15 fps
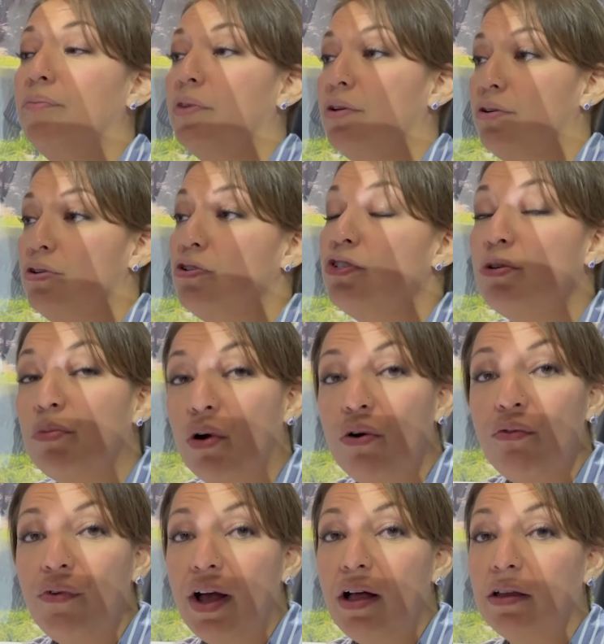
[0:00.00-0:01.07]
Your user
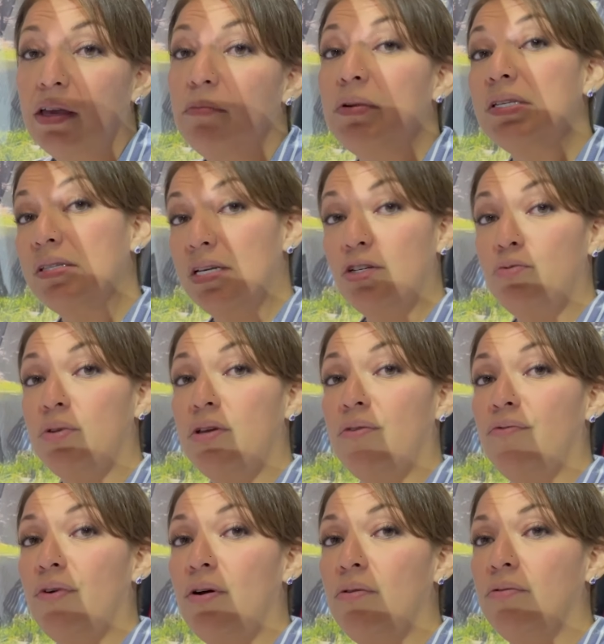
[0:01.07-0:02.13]
profile can be synced with your
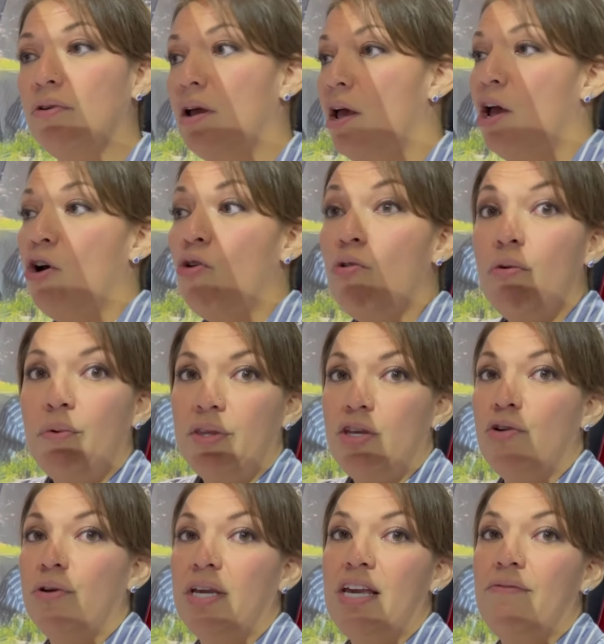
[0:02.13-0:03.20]
phone or with
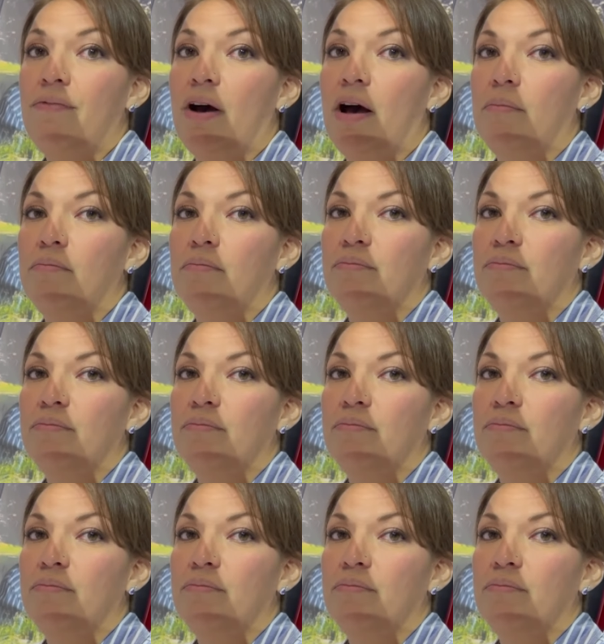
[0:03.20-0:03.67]
your key fob.